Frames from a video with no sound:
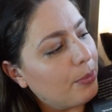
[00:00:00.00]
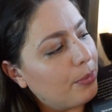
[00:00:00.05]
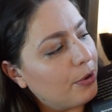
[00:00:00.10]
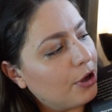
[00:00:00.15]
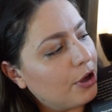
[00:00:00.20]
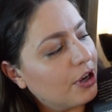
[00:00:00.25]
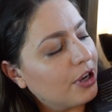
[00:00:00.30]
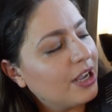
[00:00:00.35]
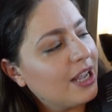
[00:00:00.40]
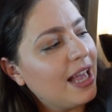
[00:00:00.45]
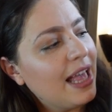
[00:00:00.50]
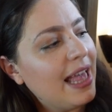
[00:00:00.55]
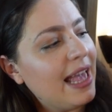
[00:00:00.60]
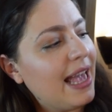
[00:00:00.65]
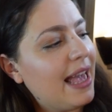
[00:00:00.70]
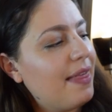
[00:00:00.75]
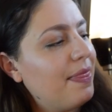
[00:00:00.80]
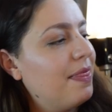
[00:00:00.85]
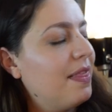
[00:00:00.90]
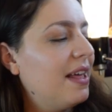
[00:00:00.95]
book
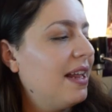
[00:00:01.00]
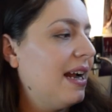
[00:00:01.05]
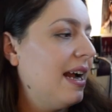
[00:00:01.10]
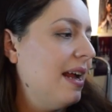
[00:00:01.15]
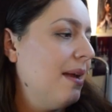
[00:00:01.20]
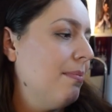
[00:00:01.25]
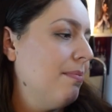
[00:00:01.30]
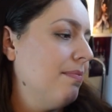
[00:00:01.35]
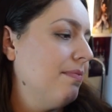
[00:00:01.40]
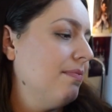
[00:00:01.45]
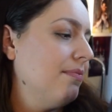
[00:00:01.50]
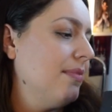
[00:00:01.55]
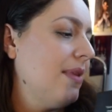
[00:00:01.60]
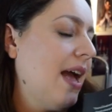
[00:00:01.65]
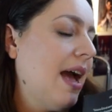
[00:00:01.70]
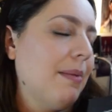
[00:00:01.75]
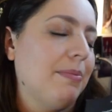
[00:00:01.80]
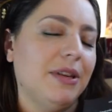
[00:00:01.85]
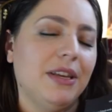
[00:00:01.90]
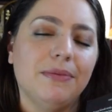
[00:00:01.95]
that I am
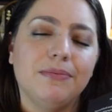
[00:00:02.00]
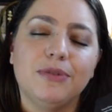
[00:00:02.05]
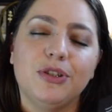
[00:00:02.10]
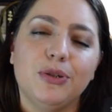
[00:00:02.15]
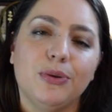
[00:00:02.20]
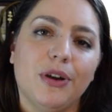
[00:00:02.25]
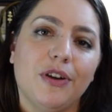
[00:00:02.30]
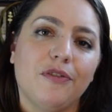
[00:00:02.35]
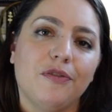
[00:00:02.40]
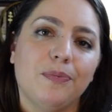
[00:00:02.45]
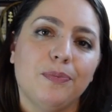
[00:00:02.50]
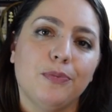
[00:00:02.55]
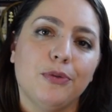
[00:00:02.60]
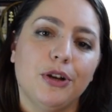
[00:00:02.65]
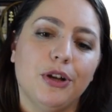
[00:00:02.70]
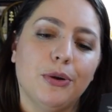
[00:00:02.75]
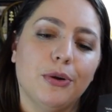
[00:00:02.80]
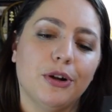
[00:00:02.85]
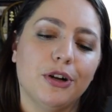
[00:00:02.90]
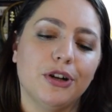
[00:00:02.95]
happy to have
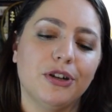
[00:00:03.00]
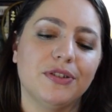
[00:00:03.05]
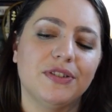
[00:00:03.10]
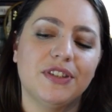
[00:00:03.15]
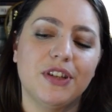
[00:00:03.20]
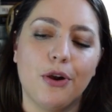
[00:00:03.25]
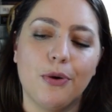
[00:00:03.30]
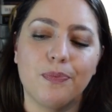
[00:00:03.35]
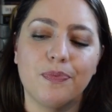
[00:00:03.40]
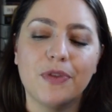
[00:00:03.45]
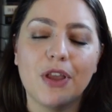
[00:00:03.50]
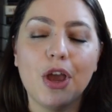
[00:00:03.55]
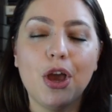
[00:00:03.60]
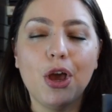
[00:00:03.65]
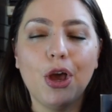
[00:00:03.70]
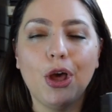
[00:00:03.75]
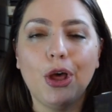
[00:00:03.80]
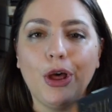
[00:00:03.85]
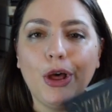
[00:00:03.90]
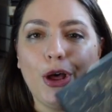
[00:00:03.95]
pre-ordered. So
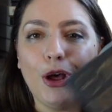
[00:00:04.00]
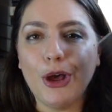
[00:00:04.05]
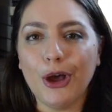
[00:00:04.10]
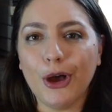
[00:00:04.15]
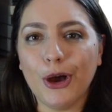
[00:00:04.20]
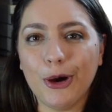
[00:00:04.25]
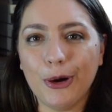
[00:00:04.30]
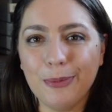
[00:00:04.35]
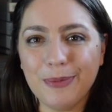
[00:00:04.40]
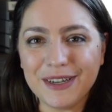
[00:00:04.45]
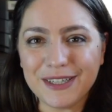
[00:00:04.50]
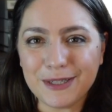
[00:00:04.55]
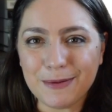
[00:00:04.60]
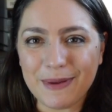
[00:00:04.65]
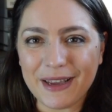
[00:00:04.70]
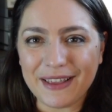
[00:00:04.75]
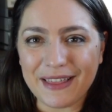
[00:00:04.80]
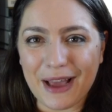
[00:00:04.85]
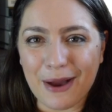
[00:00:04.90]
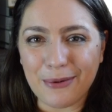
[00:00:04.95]
hoping to
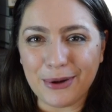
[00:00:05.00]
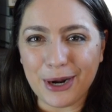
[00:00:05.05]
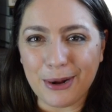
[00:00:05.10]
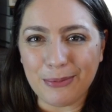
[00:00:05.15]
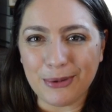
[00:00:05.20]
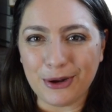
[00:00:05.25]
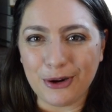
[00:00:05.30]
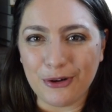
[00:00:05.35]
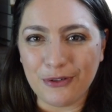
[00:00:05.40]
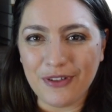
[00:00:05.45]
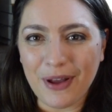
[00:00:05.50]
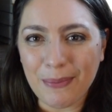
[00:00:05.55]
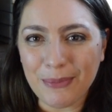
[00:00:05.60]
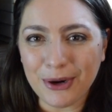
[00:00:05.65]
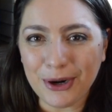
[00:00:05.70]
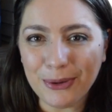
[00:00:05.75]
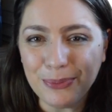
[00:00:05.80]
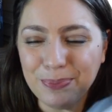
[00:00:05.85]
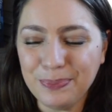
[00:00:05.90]
pick that one up in November.